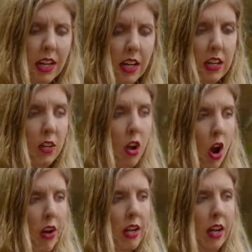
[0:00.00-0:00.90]

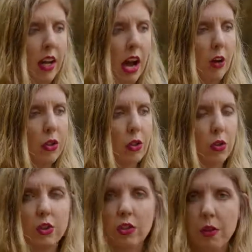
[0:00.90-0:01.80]
learn how to
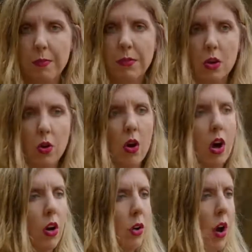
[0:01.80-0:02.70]
use crypto,
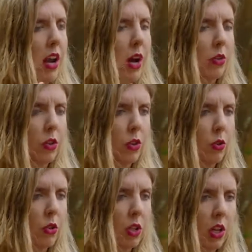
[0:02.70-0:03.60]
learn how
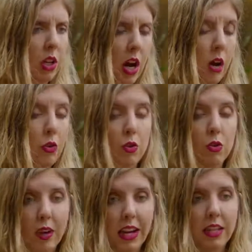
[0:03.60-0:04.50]
to
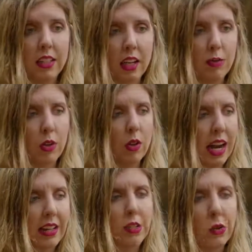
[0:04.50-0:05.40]
trade if you
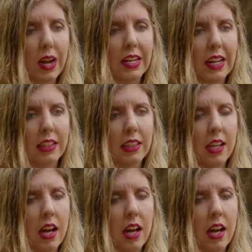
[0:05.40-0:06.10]
like trading.